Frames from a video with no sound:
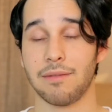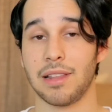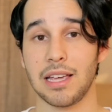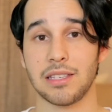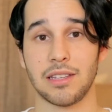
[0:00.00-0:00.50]
of
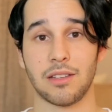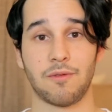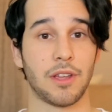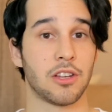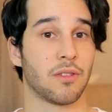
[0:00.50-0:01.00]
lazy
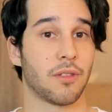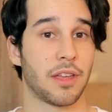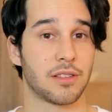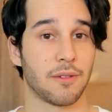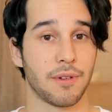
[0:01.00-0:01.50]

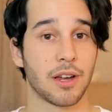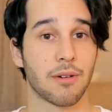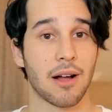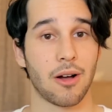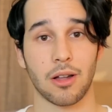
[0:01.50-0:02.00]
to
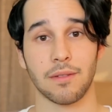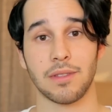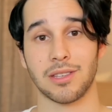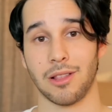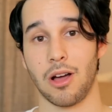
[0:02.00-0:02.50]
figure out all of
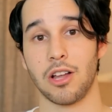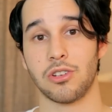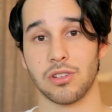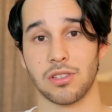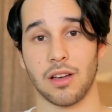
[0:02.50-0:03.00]
this
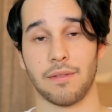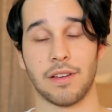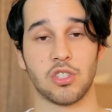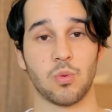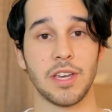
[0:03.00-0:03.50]
launcher stuff
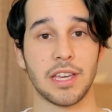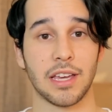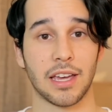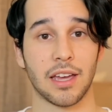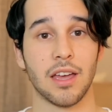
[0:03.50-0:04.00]
and
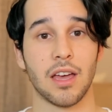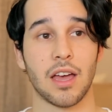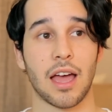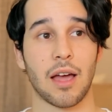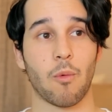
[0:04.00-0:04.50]
tweaking it
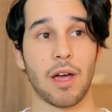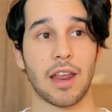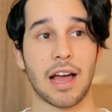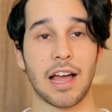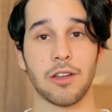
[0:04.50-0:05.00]

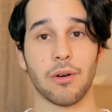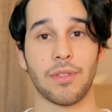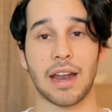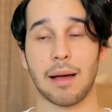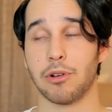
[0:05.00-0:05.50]
when I know
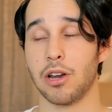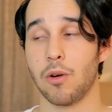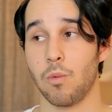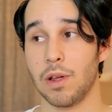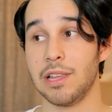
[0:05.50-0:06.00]
that I'm
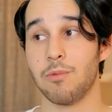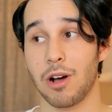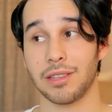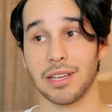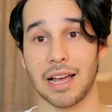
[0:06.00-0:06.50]
gonna really
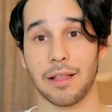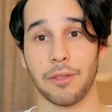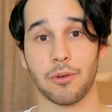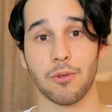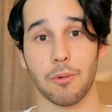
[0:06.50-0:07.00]
want to get
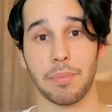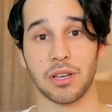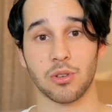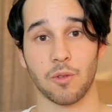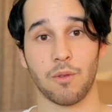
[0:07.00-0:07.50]
the Google
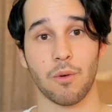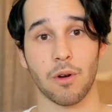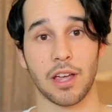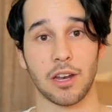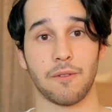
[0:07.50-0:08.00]
Pixel
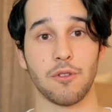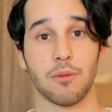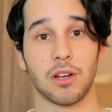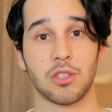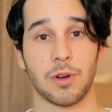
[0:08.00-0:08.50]
4 in a few
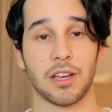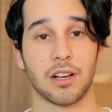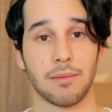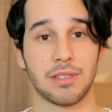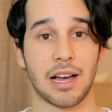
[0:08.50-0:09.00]
months when it
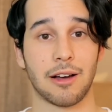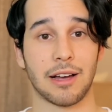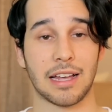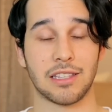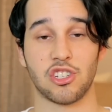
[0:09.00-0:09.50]
comes
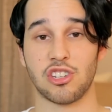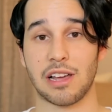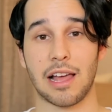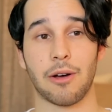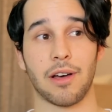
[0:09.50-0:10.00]
out, and to
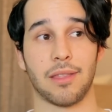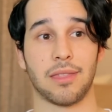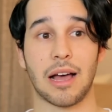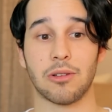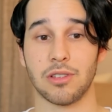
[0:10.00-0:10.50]
shell out
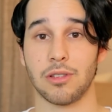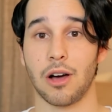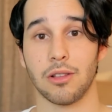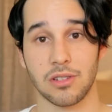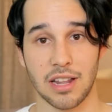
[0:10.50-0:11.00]

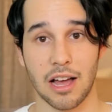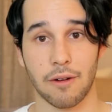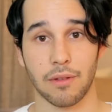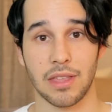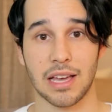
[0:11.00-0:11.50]
$1,000 now
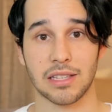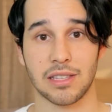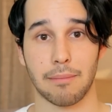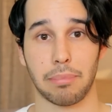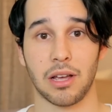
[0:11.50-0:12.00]
for the
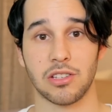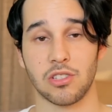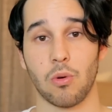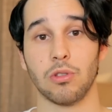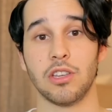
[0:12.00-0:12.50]
S10 Plus
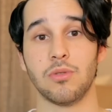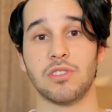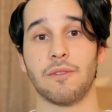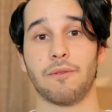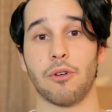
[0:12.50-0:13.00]
to only
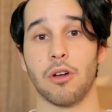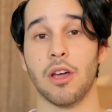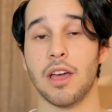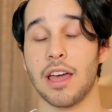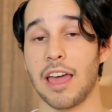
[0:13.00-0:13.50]
use it for
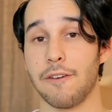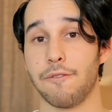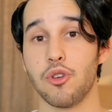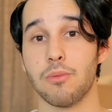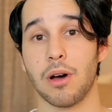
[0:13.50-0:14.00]
a
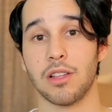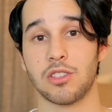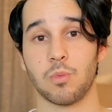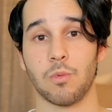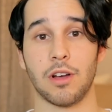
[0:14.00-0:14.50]
few
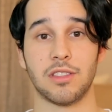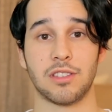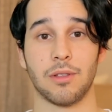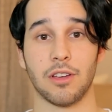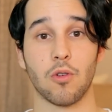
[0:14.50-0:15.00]
months
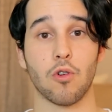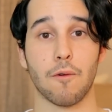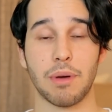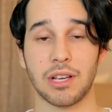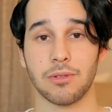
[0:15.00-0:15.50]
until the Google
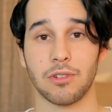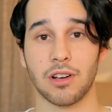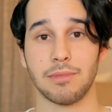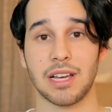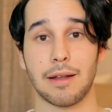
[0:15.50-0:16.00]
Pixel
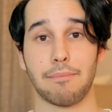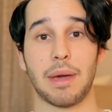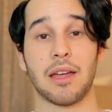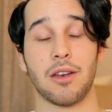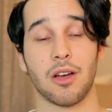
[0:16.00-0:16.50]
comes out and
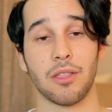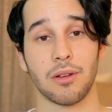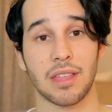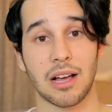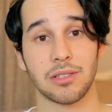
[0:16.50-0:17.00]
pay
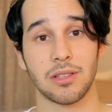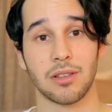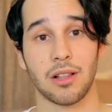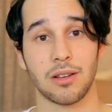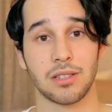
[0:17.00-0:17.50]
another
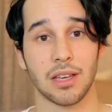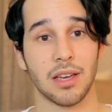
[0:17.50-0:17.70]
$1,000